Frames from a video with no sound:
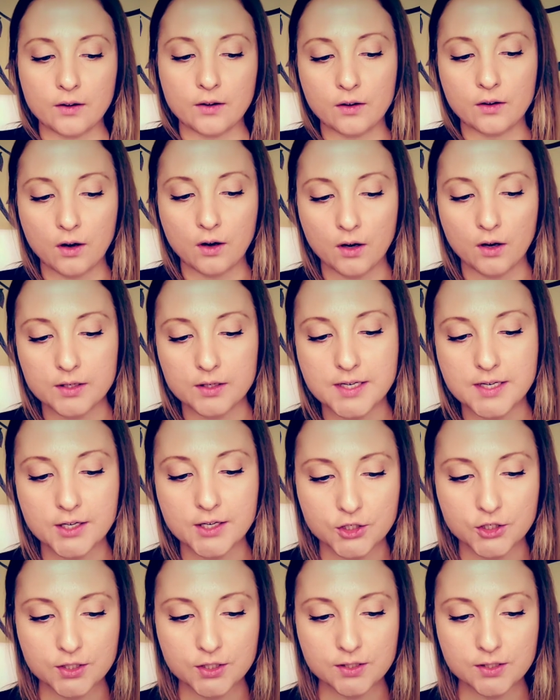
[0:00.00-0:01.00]
down our
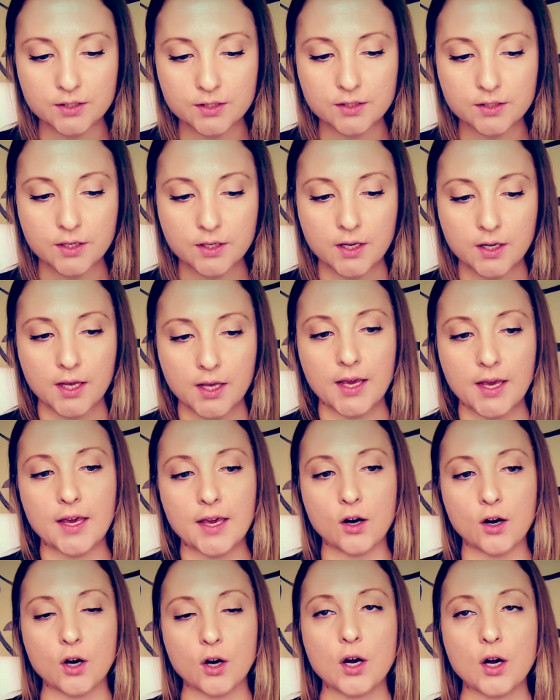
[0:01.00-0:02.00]
intention
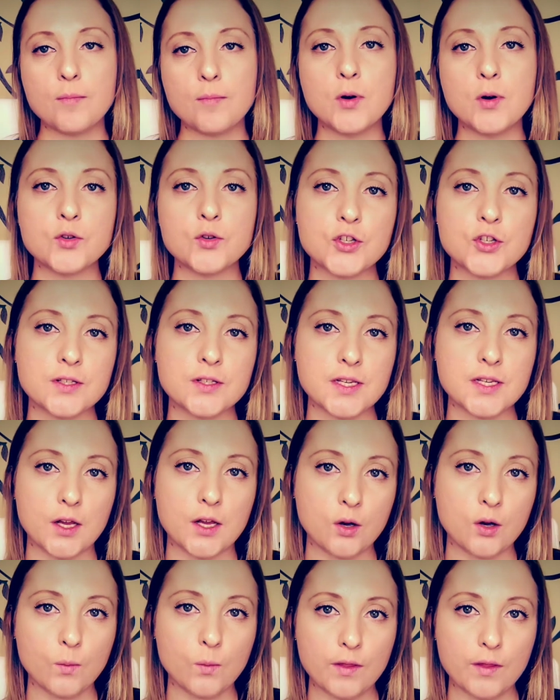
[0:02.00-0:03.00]
and our emotions
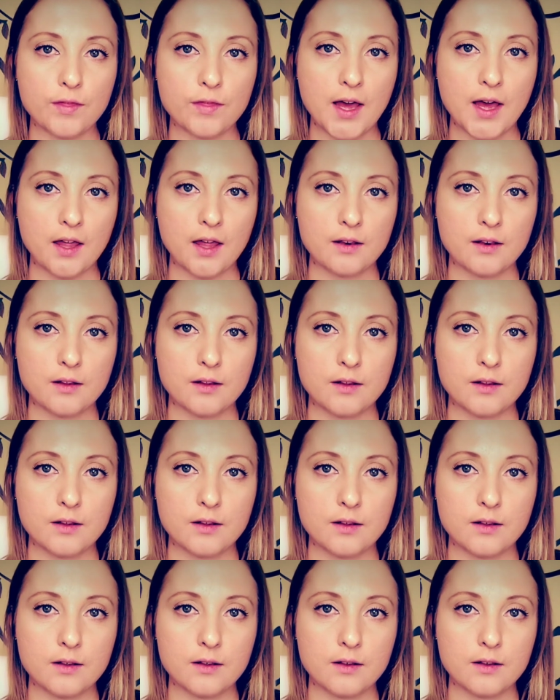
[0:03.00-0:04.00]
that go with that.
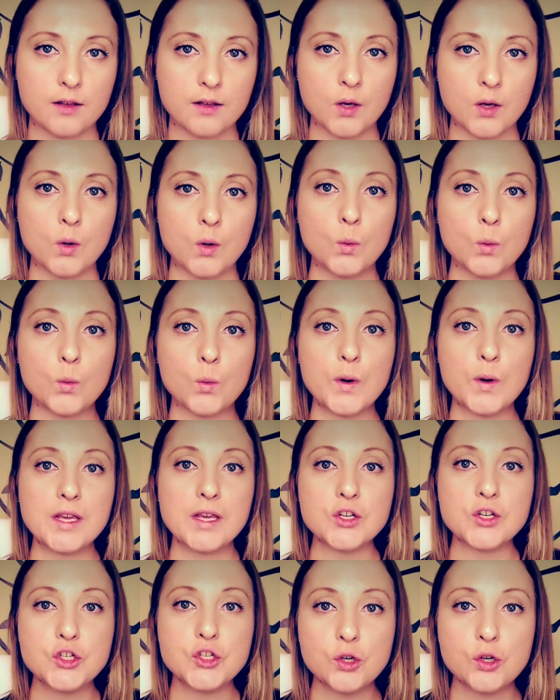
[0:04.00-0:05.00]
When we
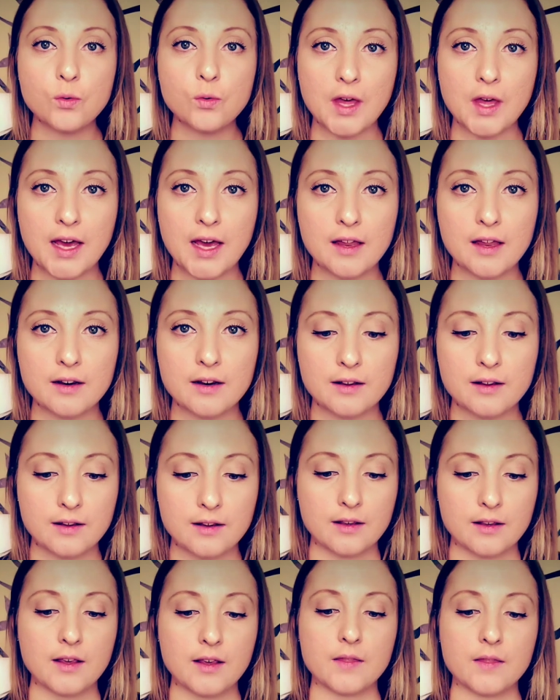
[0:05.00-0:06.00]
can do that,
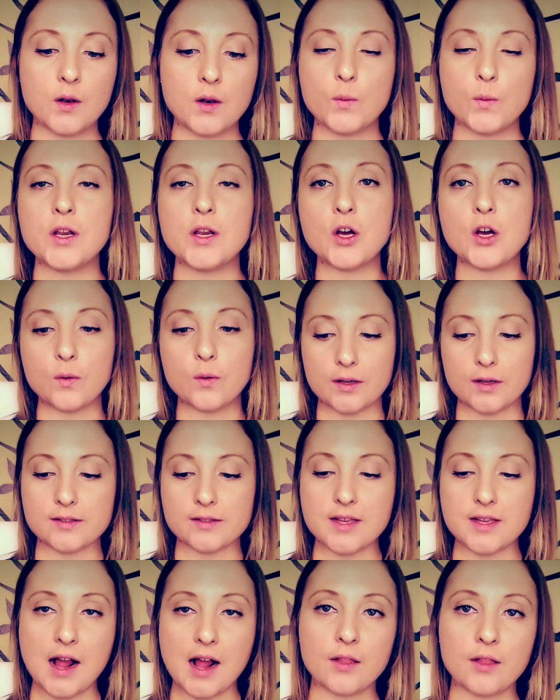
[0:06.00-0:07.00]
then we know
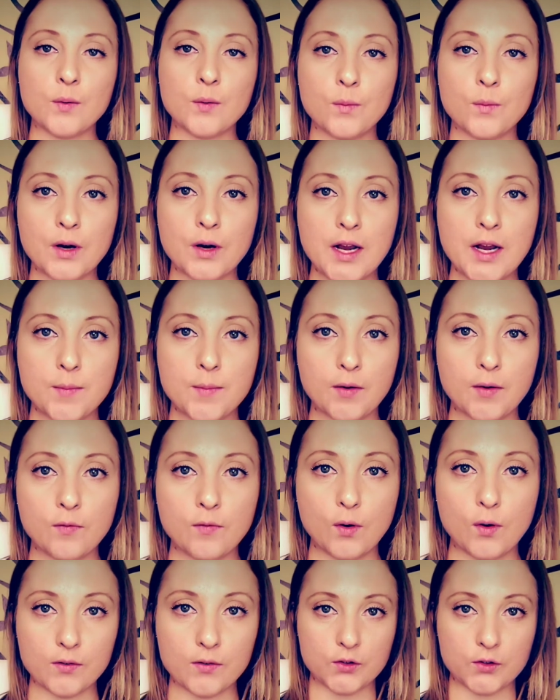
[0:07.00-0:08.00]
exactly what we're aiming
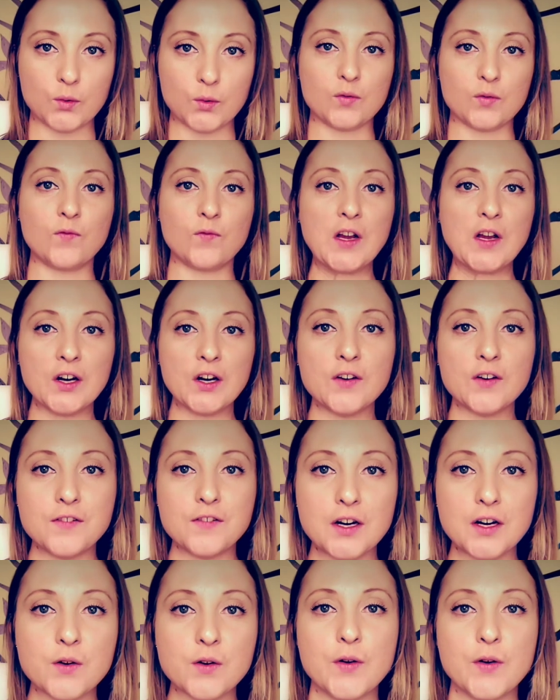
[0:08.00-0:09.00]
for. So it's very,
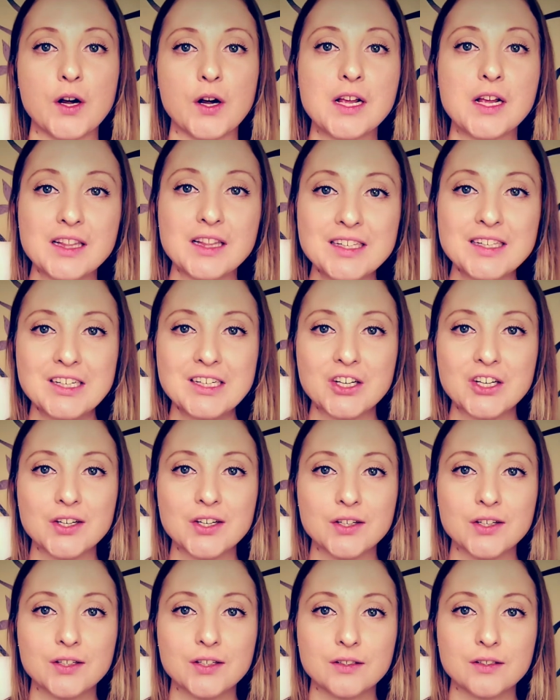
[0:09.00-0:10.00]
very, very clear.
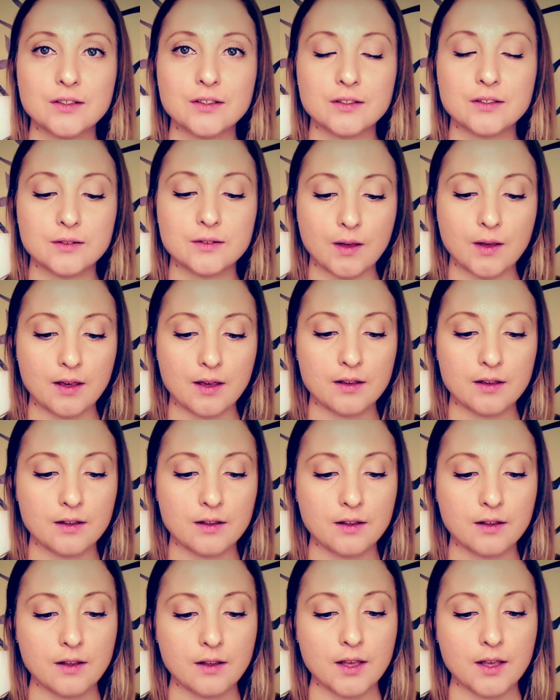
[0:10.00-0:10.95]
Okay.